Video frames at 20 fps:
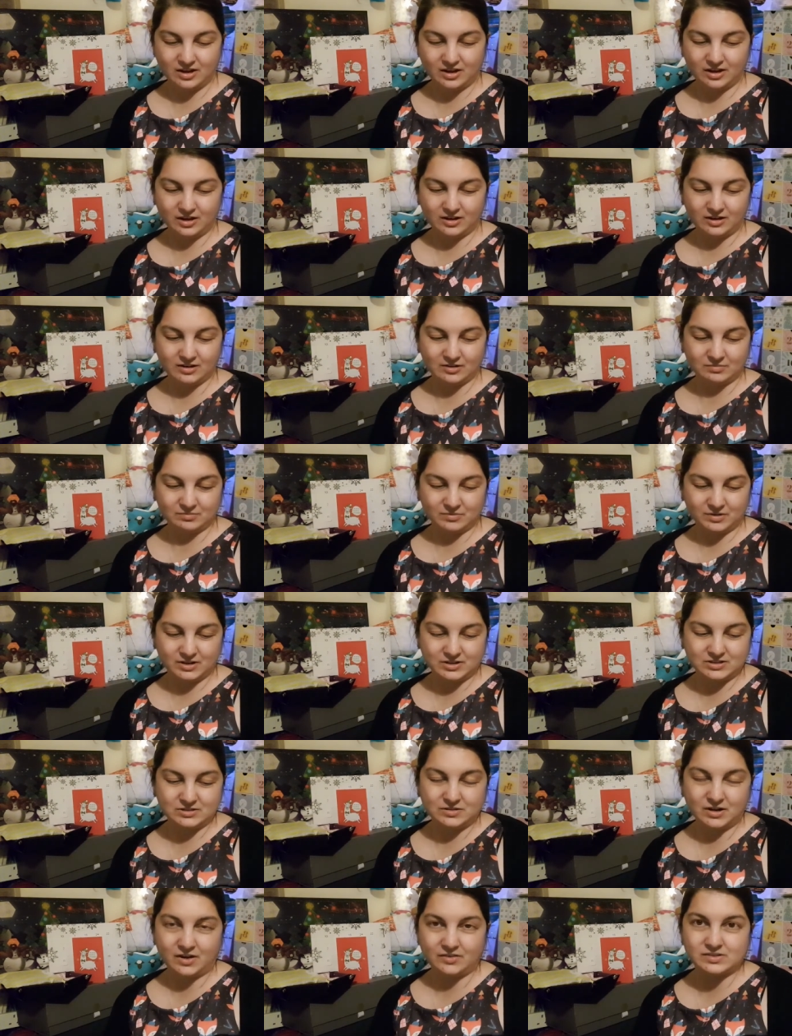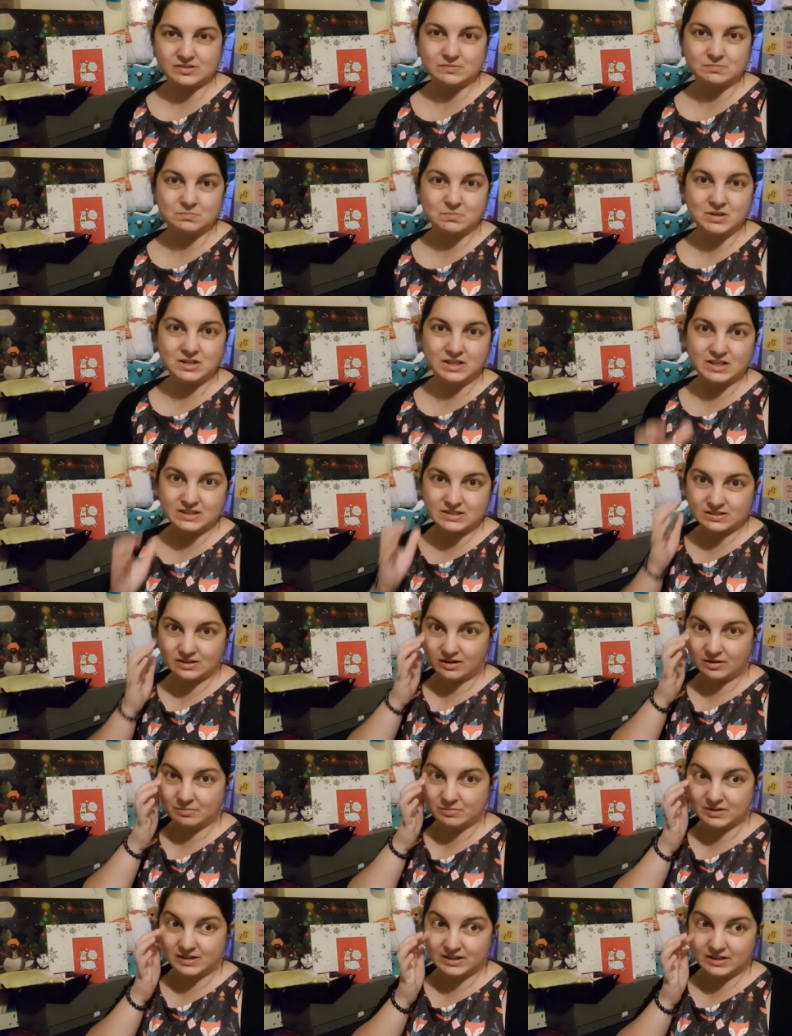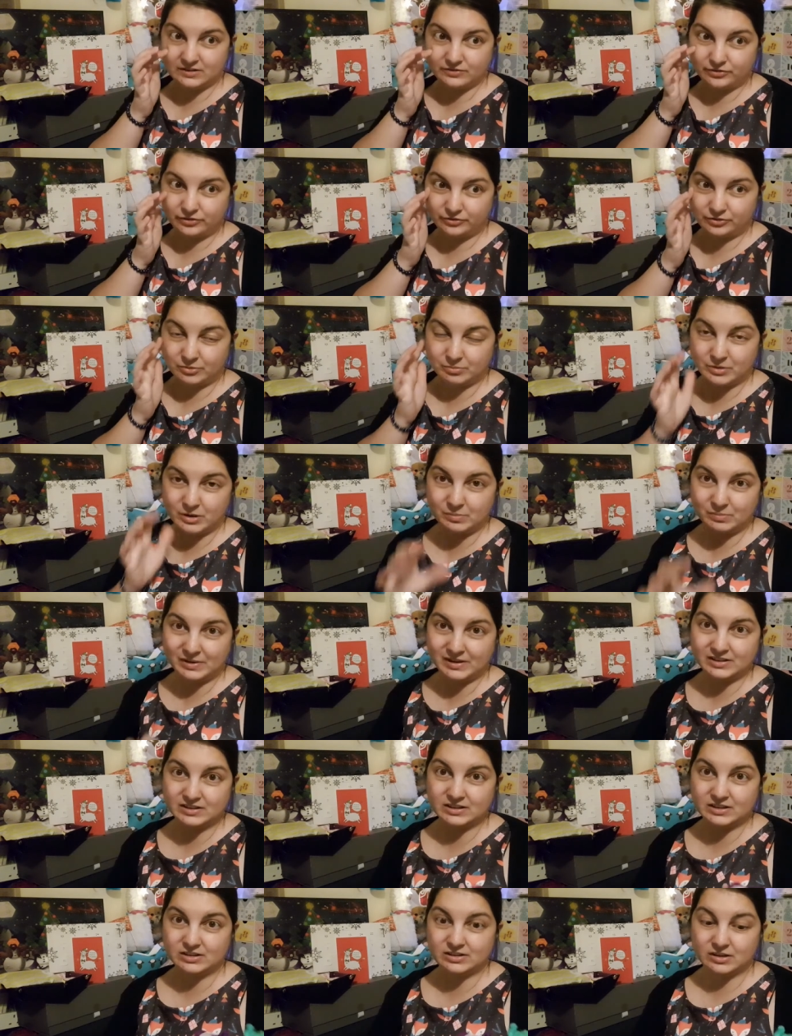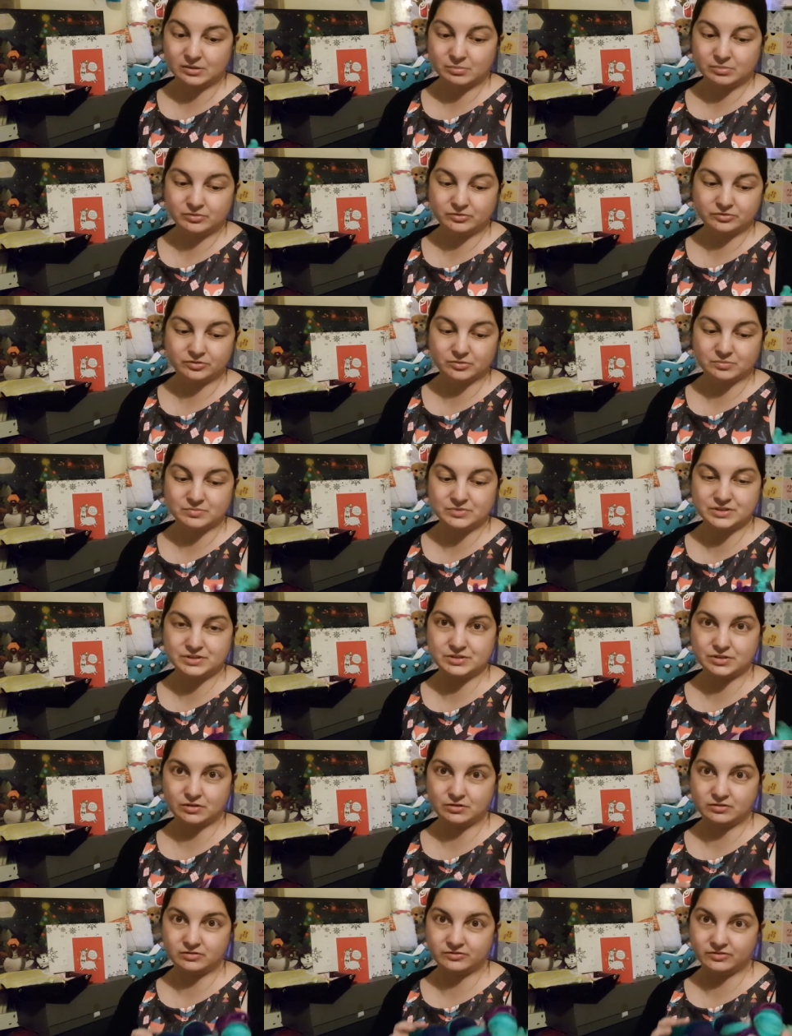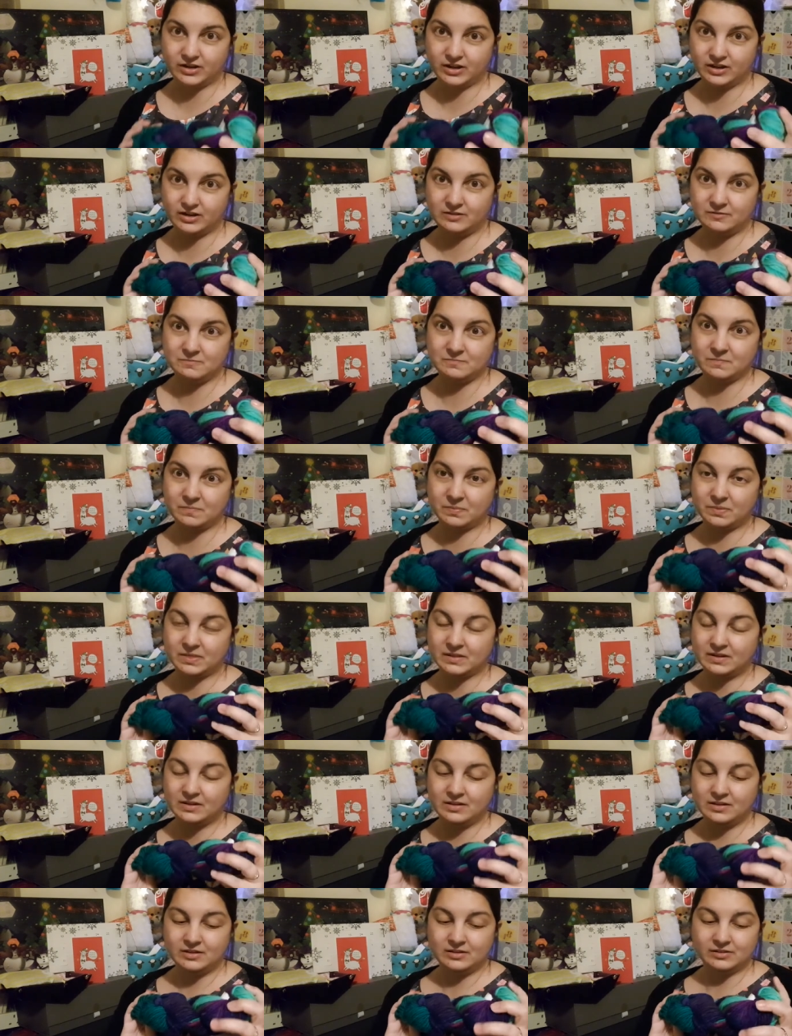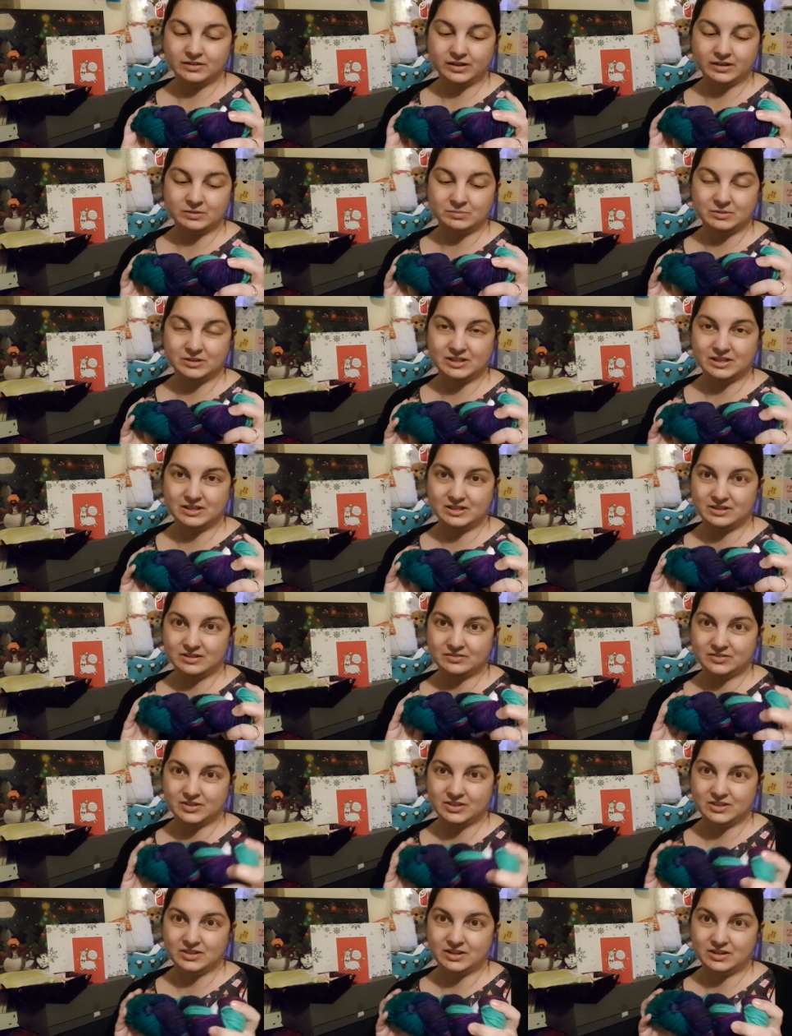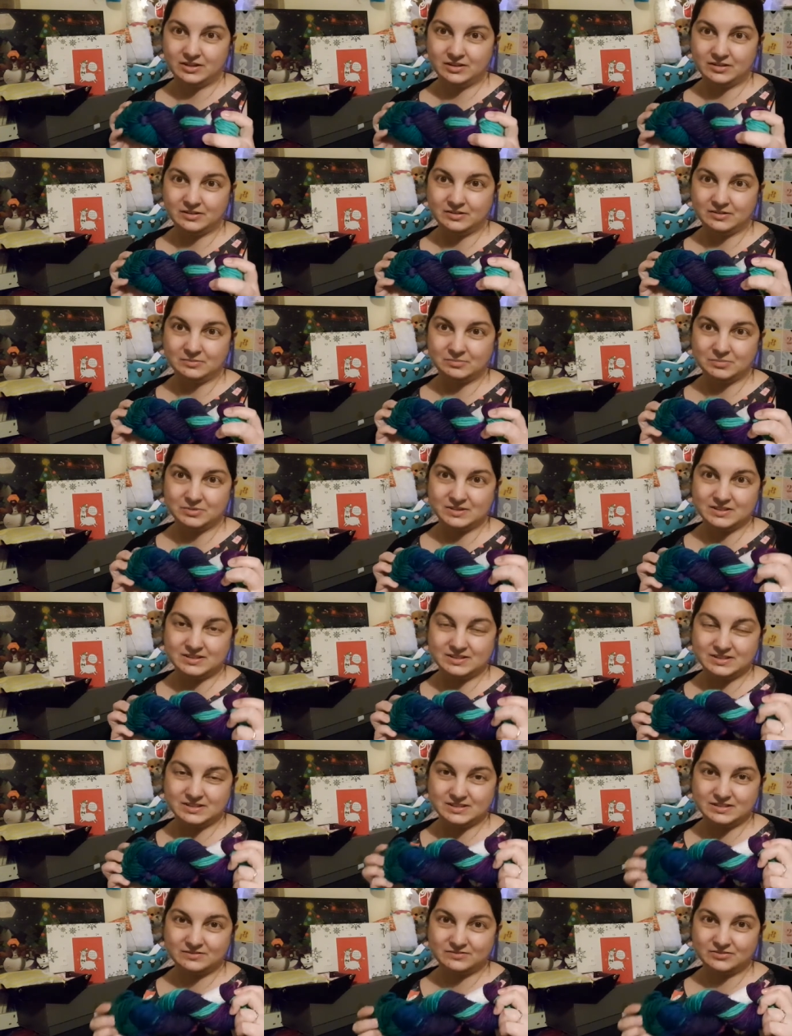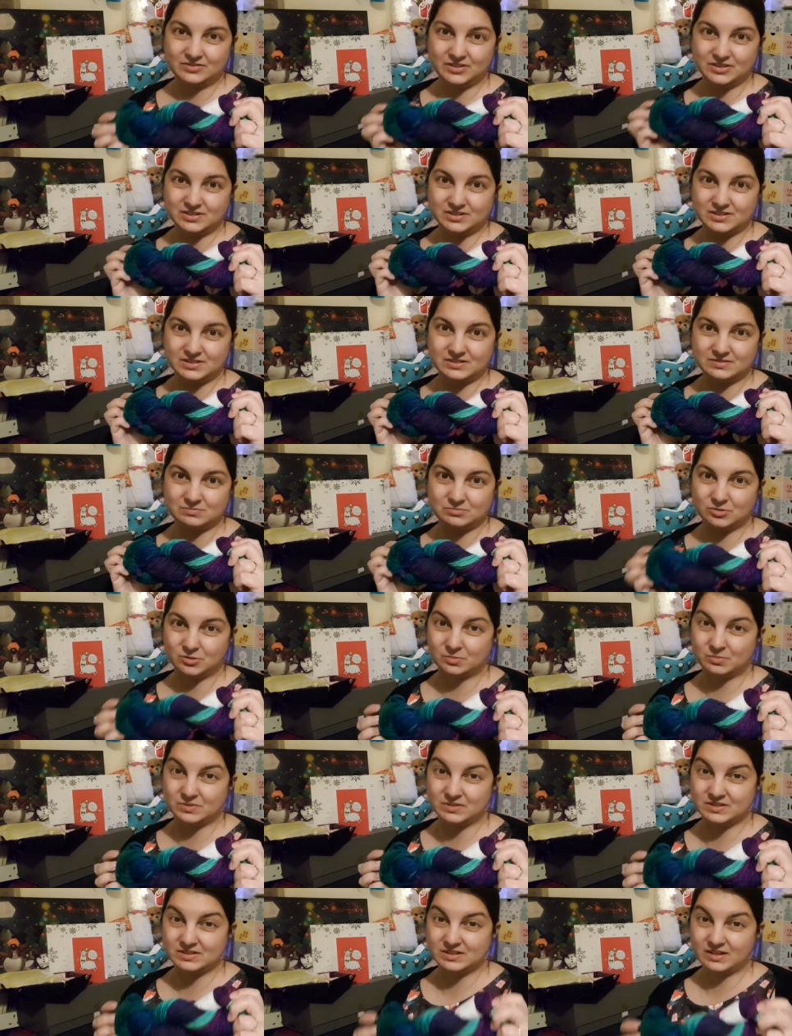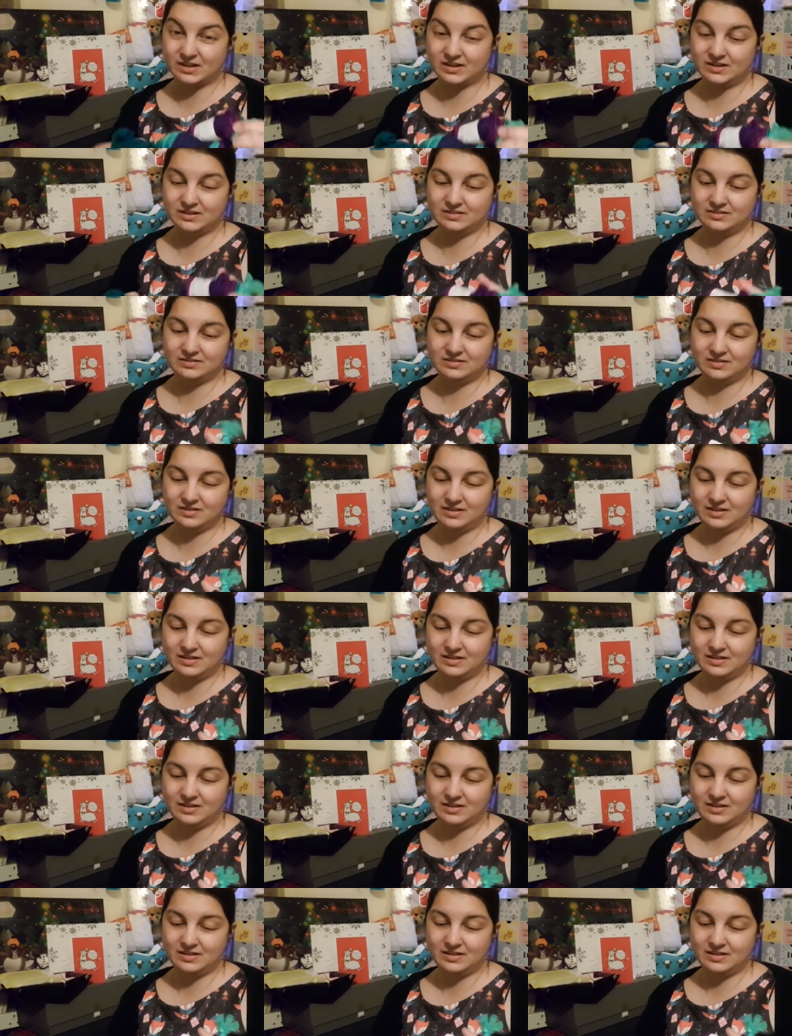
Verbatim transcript: Um, I do have some minis, I believe, from her blanket club from Sophie at the beginning of the year. But this is the first proper skein.